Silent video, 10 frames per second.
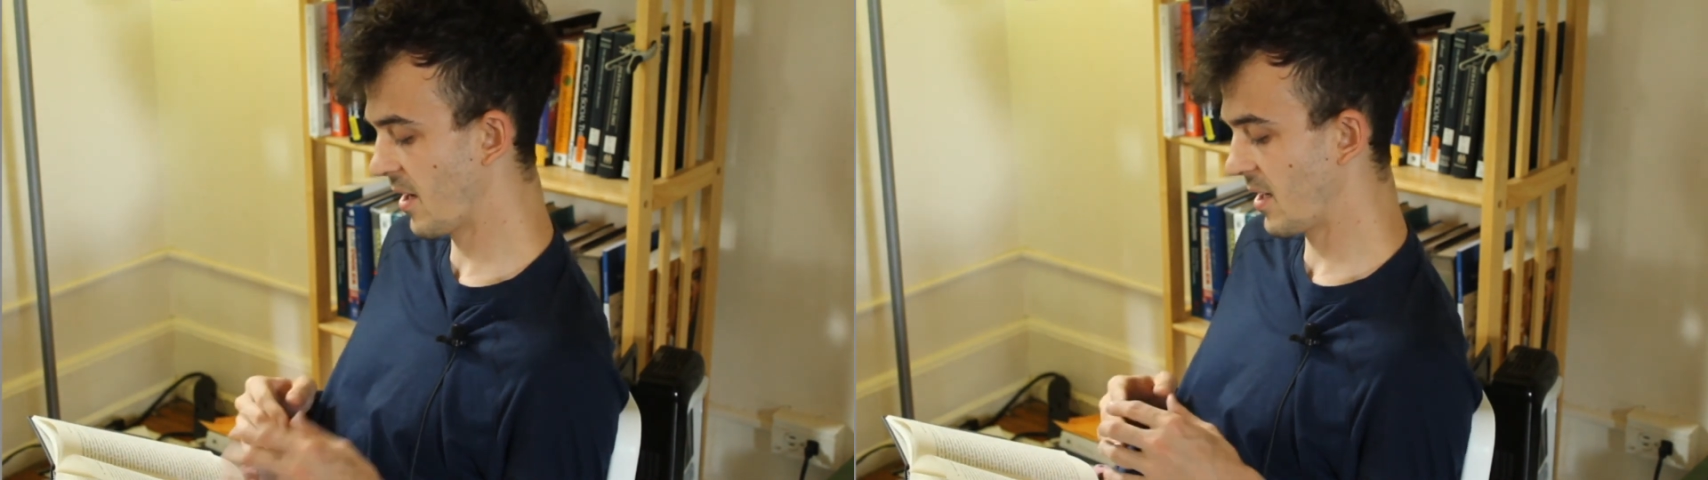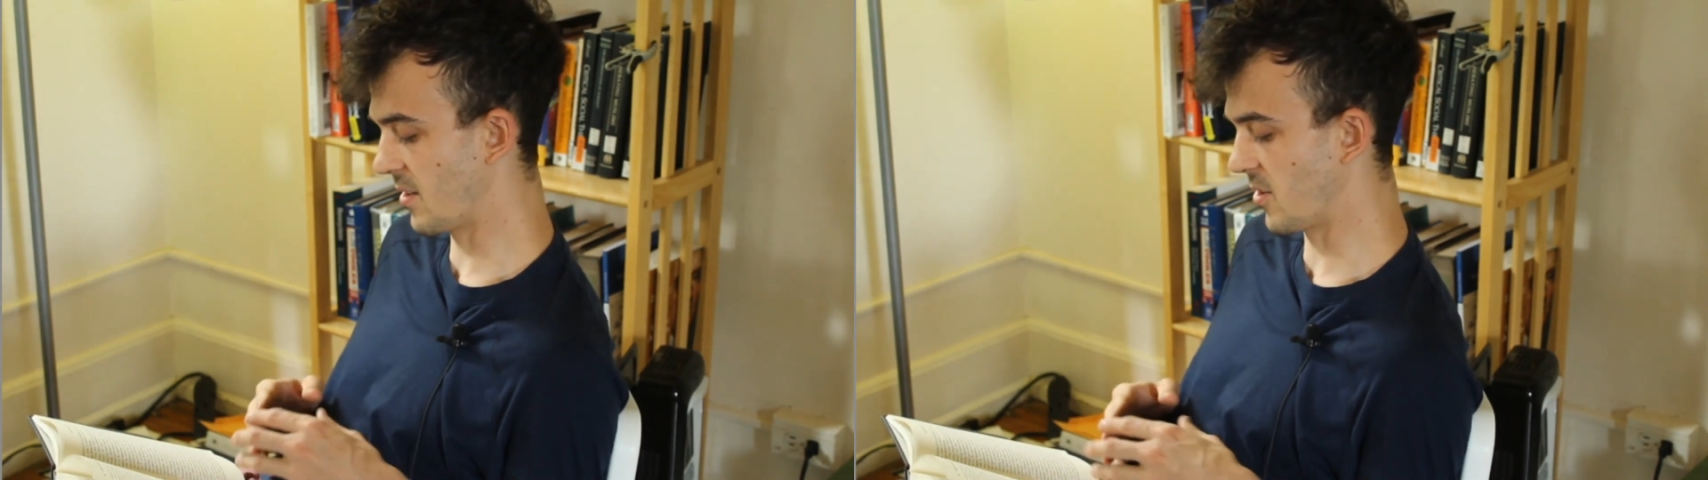
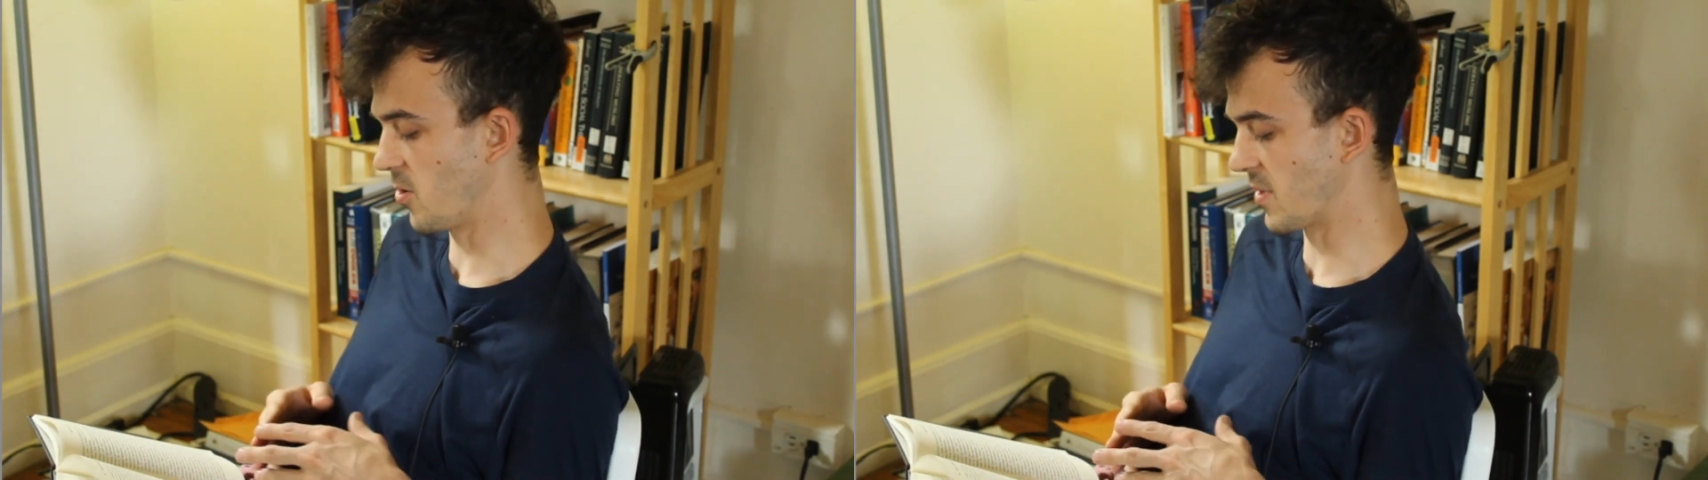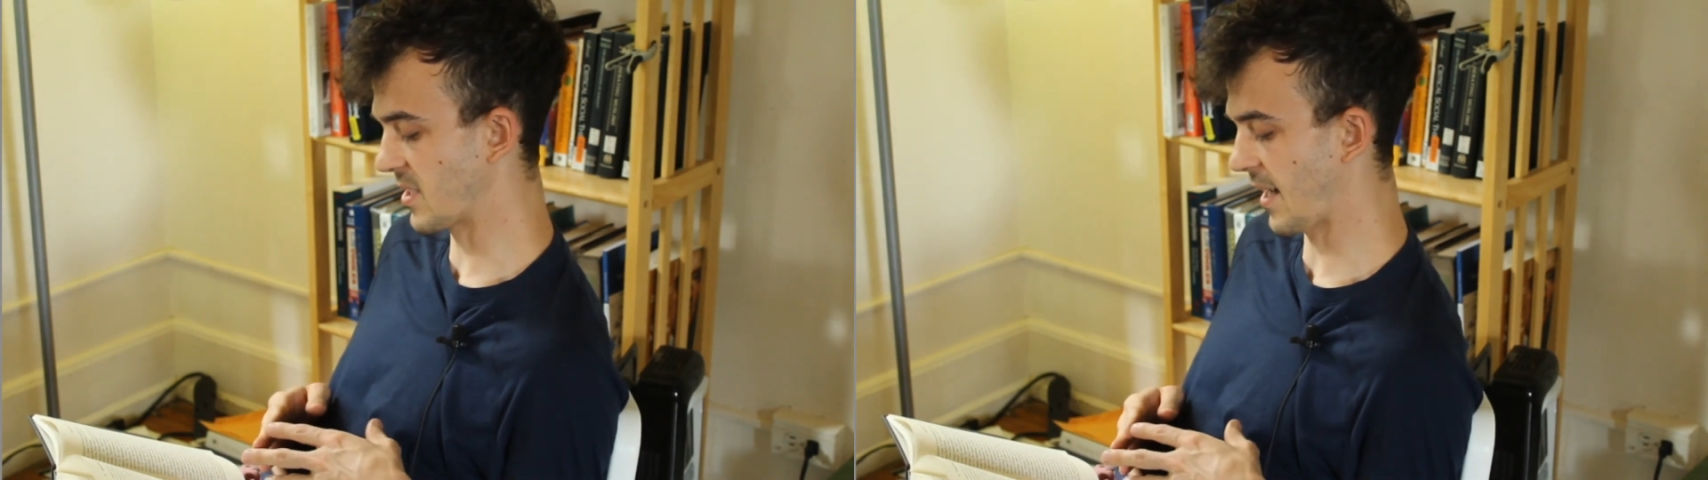in the
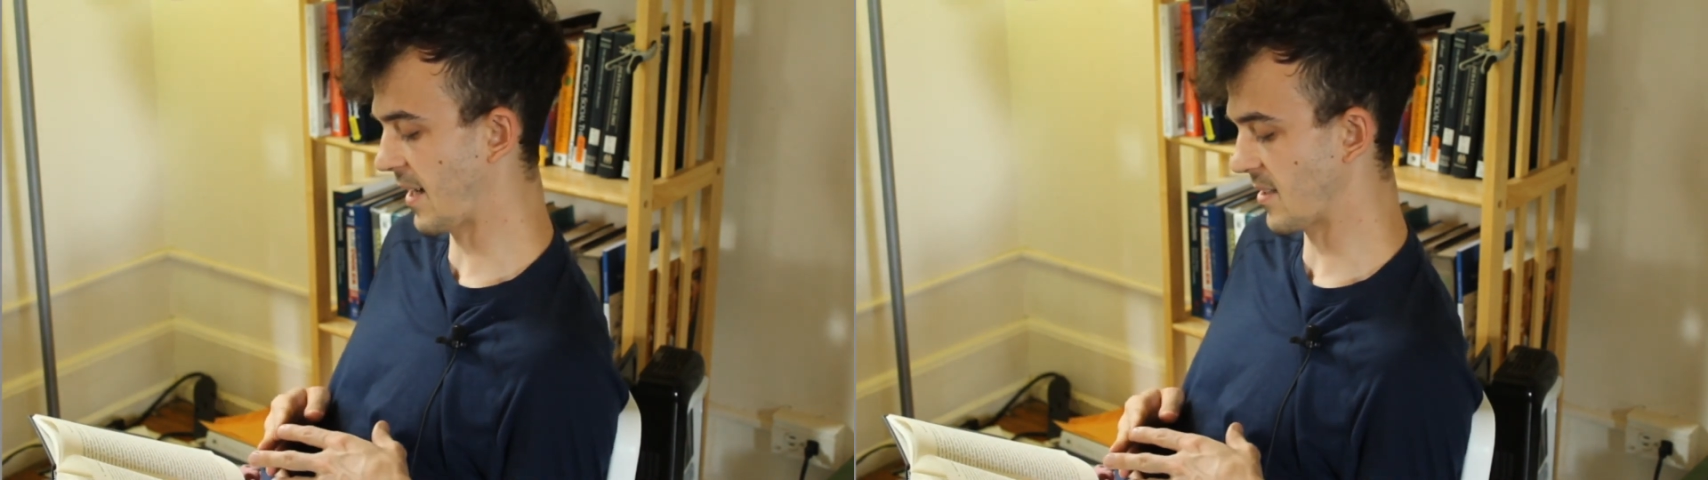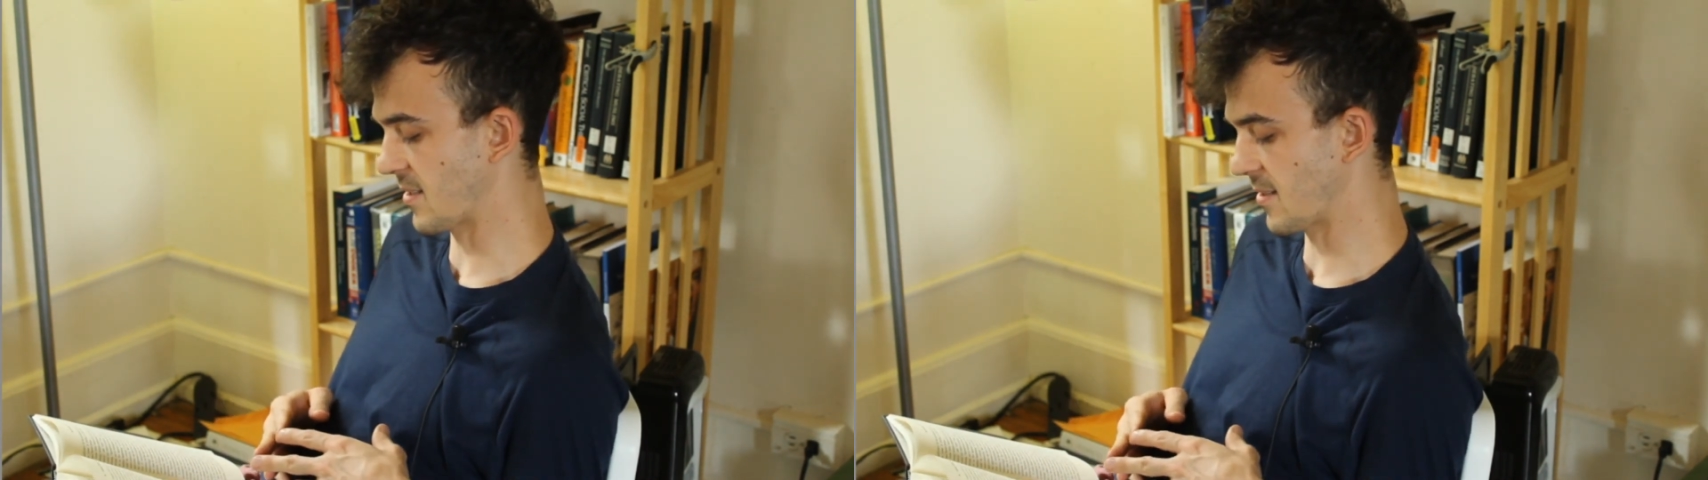human
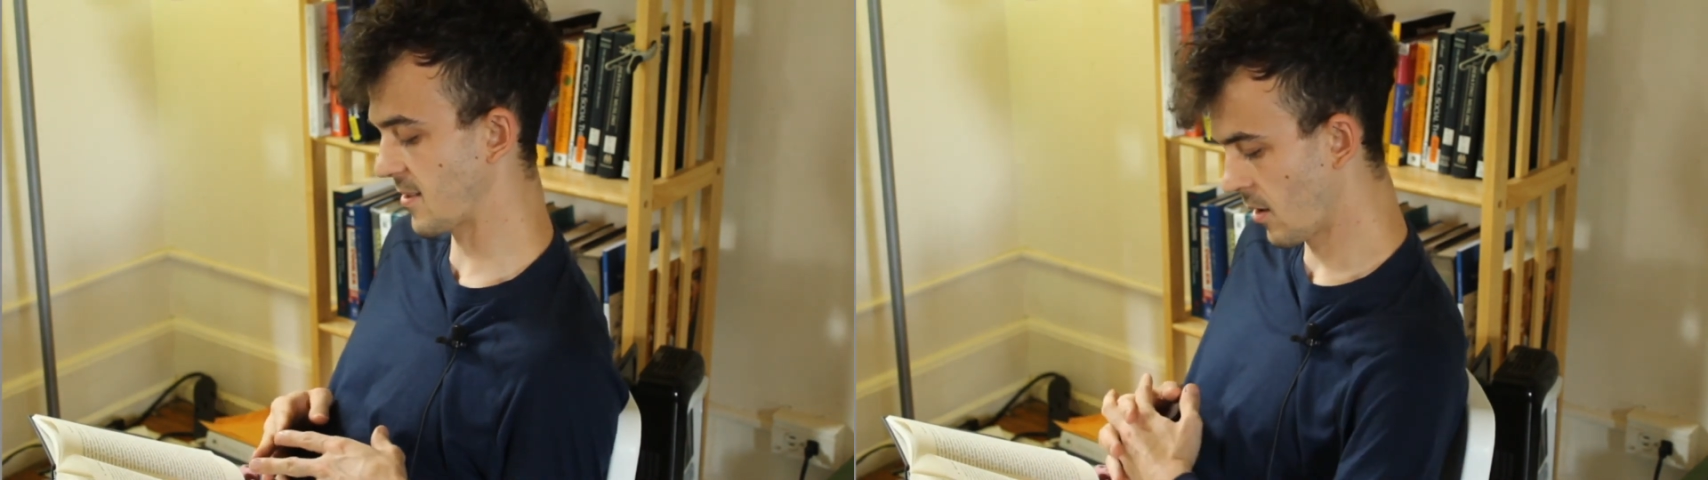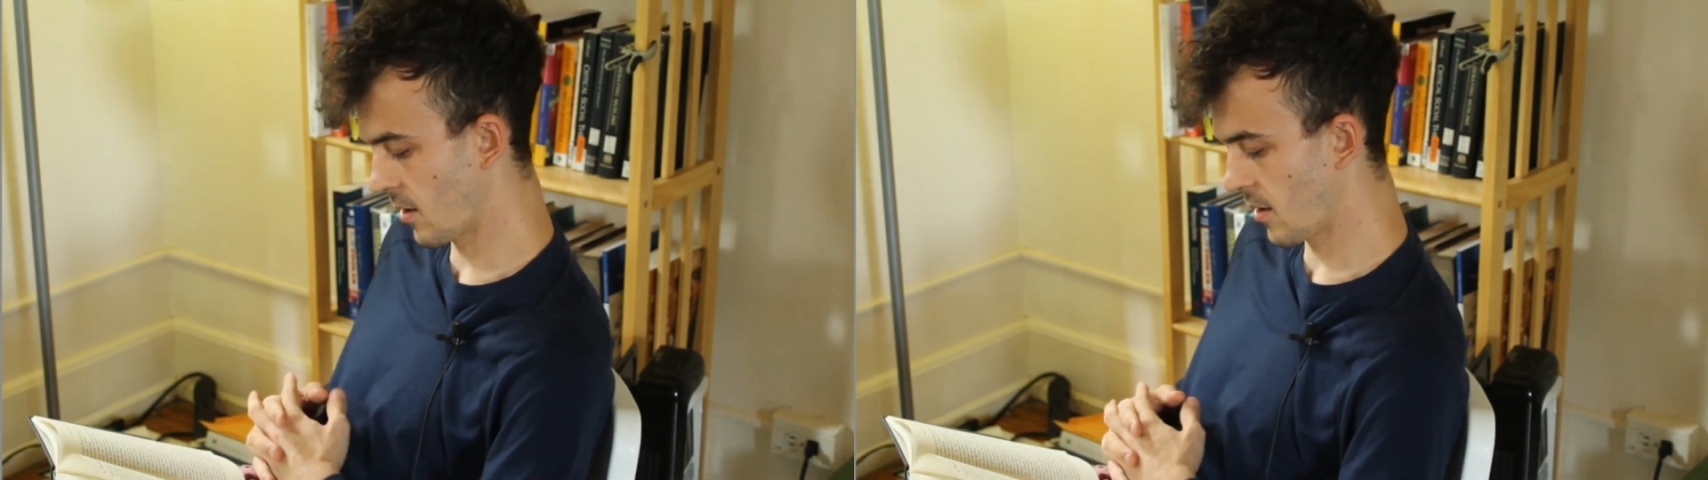
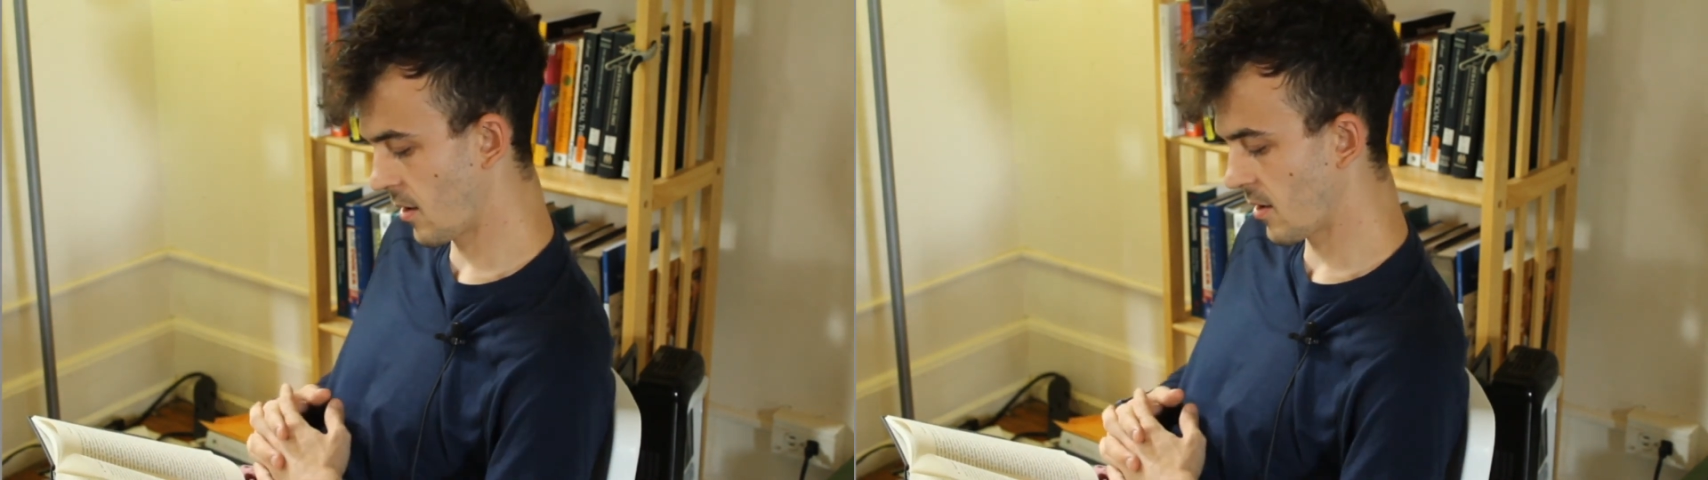sciences. The